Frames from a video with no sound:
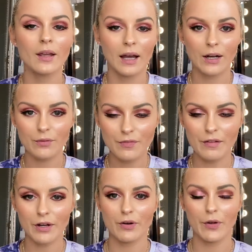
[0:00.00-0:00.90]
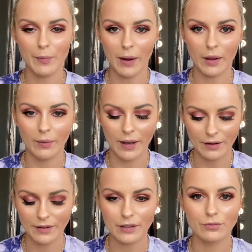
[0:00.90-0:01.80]
And I'm very croaky, by the way.
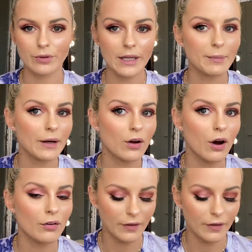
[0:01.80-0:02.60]
I've had a really bad cough.